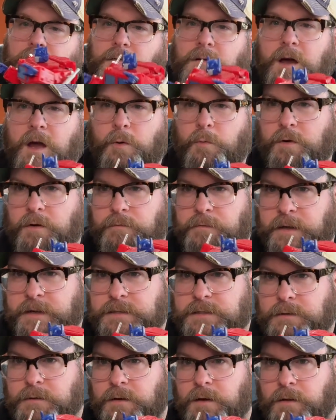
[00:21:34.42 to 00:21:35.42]
I would have
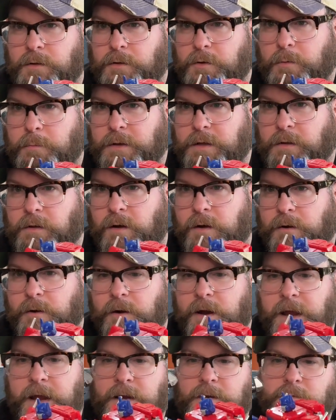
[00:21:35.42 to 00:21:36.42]
liked a little bit longer
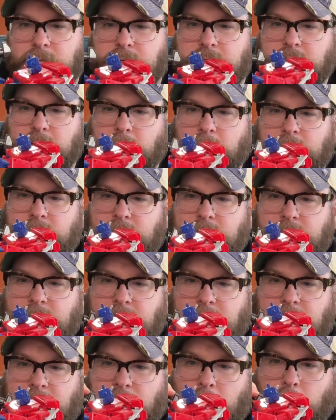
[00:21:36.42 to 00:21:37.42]
handle so he
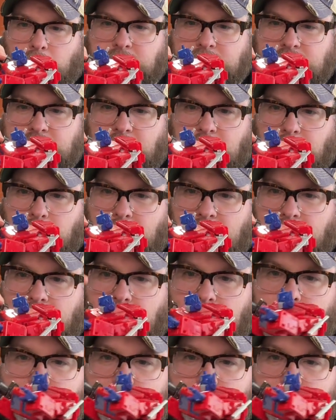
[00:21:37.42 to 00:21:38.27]
can hold his gun better.